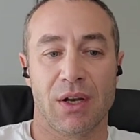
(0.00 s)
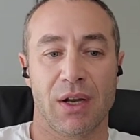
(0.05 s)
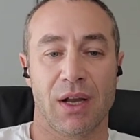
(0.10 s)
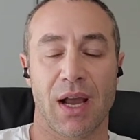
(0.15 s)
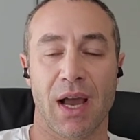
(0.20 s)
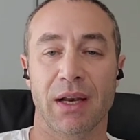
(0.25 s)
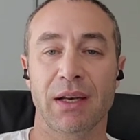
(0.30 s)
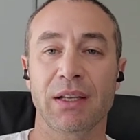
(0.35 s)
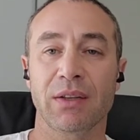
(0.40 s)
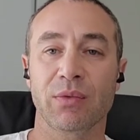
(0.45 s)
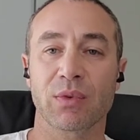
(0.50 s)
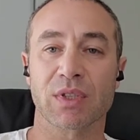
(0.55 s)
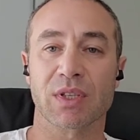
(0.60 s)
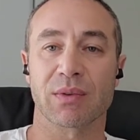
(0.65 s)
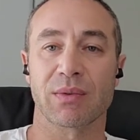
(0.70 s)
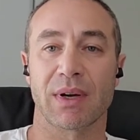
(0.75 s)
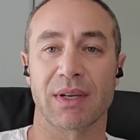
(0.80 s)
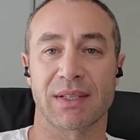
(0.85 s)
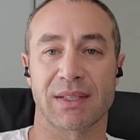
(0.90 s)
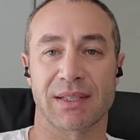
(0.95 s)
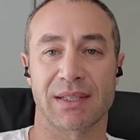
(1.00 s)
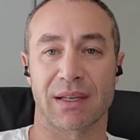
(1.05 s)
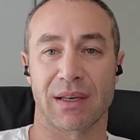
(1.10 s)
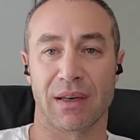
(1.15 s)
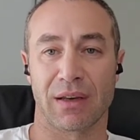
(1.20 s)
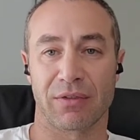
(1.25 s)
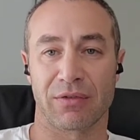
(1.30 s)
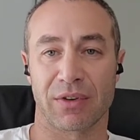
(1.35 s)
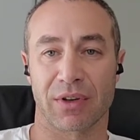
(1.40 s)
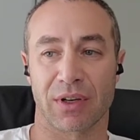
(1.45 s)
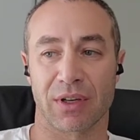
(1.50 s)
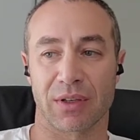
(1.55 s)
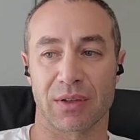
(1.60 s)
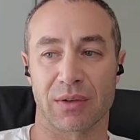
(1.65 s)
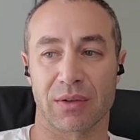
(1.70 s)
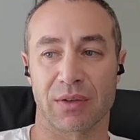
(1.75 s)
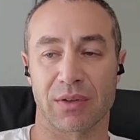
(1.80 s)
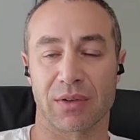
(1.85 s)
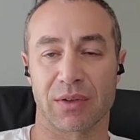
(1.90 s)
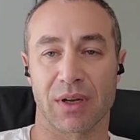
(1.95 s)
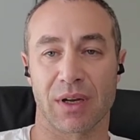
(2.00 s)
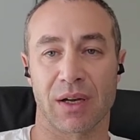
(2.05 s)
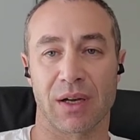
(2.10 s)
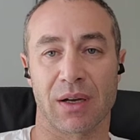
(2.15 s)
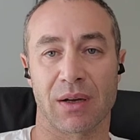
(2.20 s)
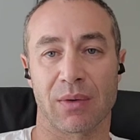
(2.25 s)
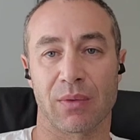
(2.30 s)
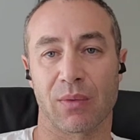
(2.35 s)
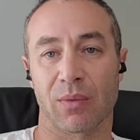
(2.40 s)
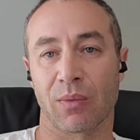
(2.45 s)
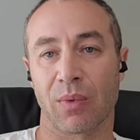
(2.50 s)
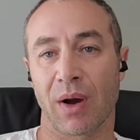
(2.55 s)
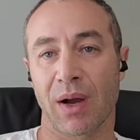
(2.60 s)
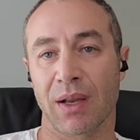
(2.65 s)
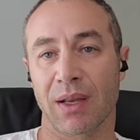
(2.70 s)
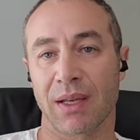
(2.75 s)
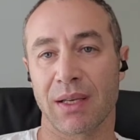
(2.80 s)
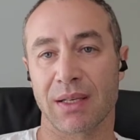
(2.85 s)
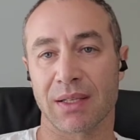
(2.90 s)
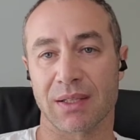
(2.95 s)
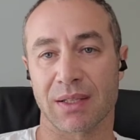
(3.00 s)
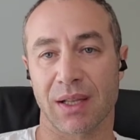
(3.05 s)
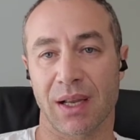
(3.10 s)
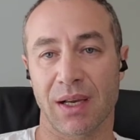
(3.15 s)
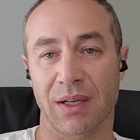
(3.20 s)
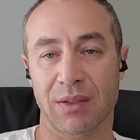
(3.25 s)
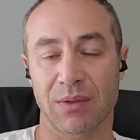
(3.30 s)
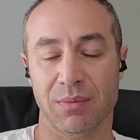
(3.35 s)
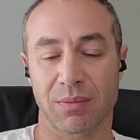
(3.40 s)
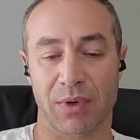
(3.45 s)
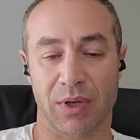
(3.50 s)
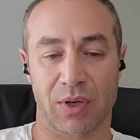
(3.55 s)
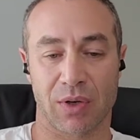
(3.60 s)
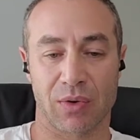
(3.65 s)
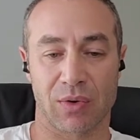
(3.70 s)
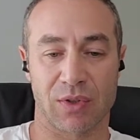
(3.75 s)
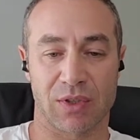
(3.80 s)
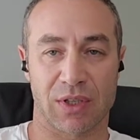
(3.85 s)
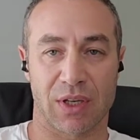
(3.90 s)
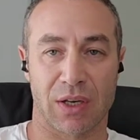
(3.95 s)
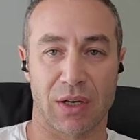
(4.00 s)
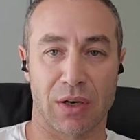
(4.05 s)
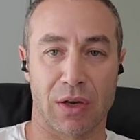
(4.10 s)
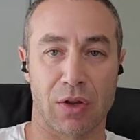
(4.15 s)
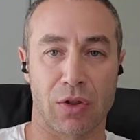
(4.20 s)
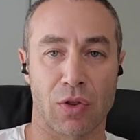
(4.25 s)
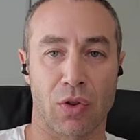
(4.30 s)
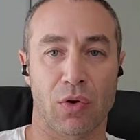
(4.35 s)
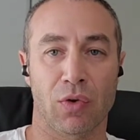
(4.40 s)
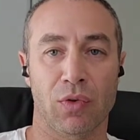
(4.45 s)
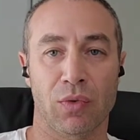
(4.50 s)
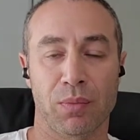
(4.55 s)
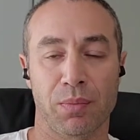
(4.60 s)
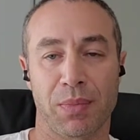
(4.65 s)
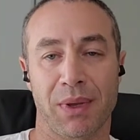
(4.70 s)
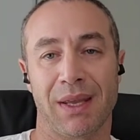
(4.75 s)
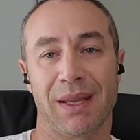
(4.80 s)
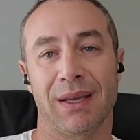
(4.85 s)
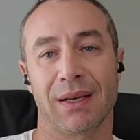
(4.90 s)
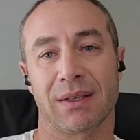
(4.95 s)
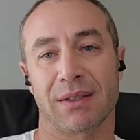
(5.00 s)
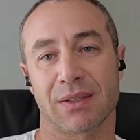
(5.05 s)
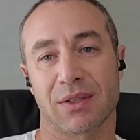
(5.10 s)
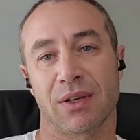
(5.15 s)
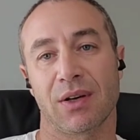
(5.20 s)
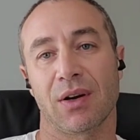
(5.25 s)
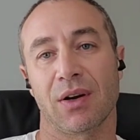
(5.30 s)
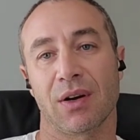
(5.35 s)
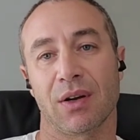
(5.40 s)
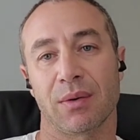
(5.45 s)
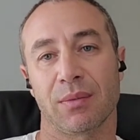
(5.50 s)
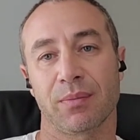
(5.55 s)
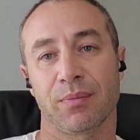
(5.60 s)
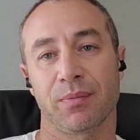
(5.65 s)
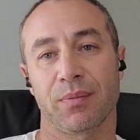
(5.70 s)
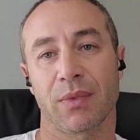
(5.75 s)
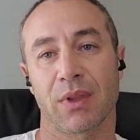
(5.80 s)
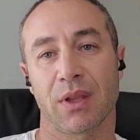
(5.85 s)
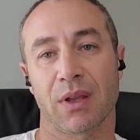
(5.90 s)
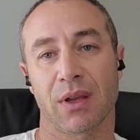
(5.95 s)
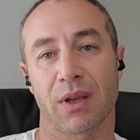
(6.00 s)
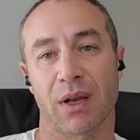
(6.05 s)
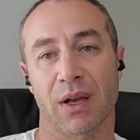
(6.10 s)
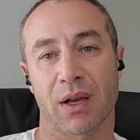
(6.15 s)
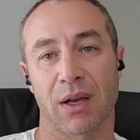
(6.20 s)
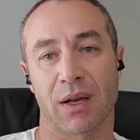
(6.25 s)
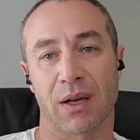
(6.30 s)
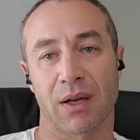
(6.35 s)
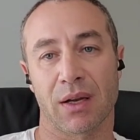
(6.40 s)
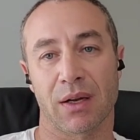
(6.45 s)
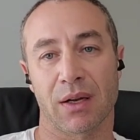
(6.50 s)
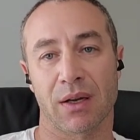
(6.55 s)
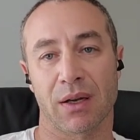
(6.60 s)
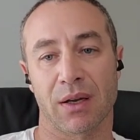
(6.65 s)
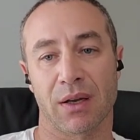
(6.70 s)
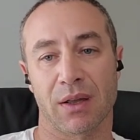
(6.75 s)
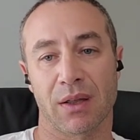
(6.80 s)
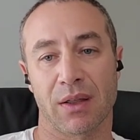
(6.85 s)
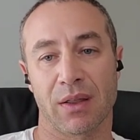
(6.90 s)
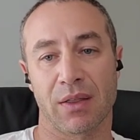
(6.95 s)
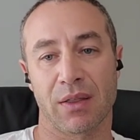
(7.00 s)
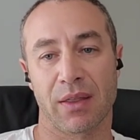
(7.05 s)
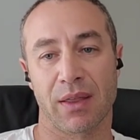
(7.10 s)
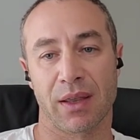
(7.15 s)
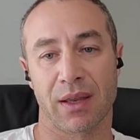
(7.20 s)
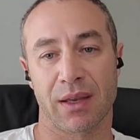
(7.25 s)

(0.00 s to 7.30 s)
And it was quite significant. Uh, why is that? Because in non-peak time, uh, the